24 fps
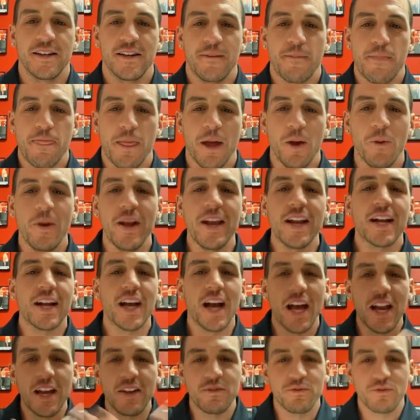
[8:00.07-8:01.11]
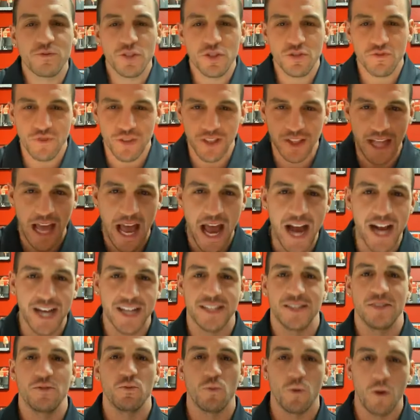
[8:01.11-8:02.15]
a way to kind of just relax
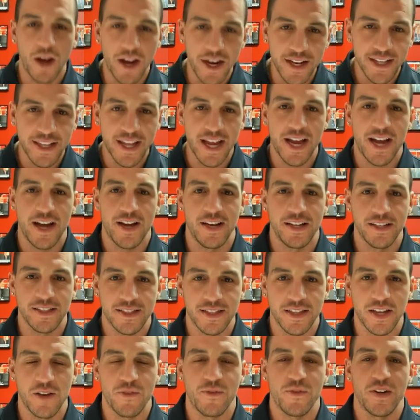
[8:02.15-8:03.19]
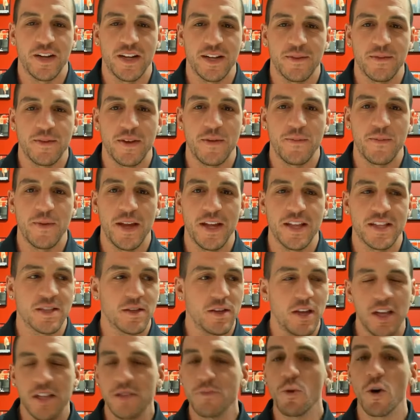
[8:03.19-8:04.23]
and wind down and stuff, and
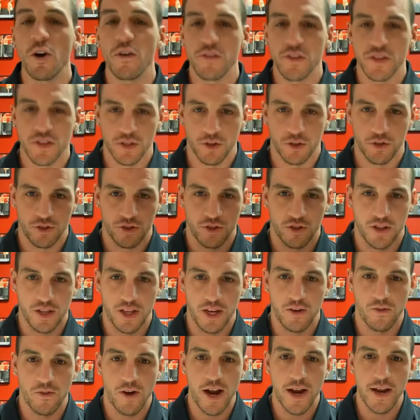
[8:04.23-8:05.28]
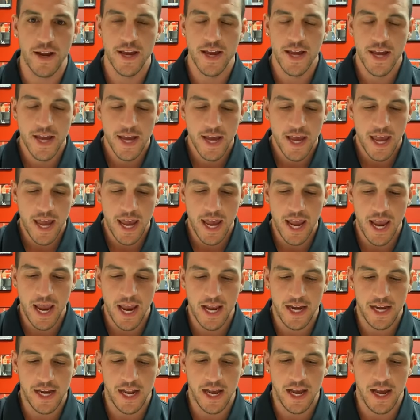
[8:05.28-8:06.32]
it's more of a social thing, right?
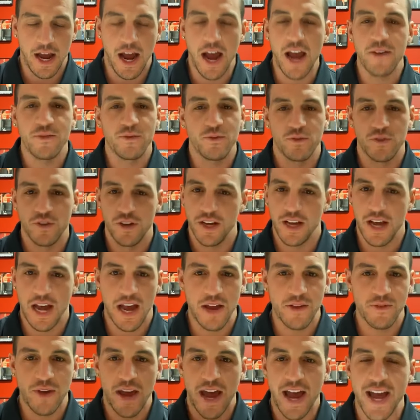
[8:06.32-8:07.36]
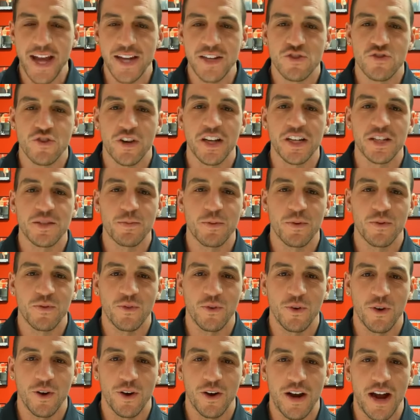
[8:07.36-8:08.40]
And I've had drinks
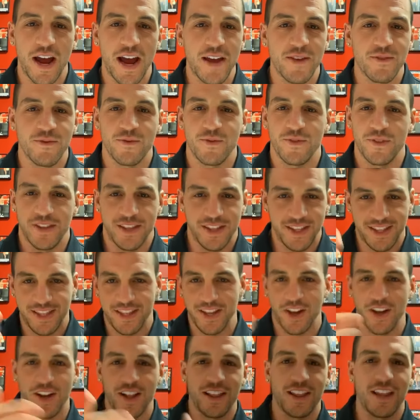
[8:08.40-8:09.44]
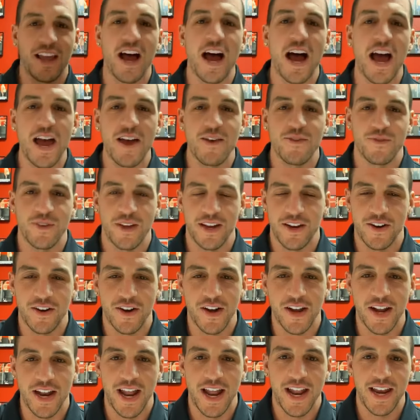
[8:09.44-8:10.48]
before. I've done a live, I
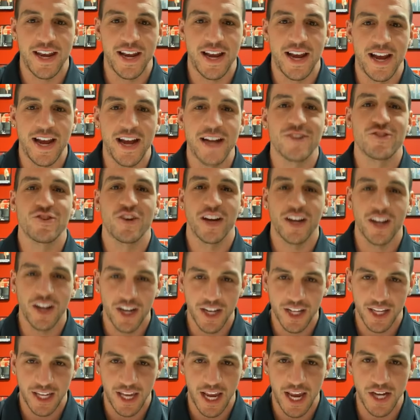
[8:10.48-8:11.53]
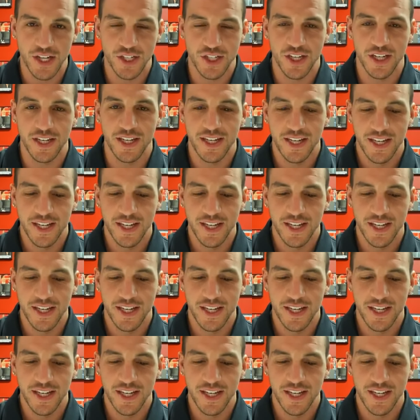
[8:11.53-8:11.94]
know, and I drink on occasion,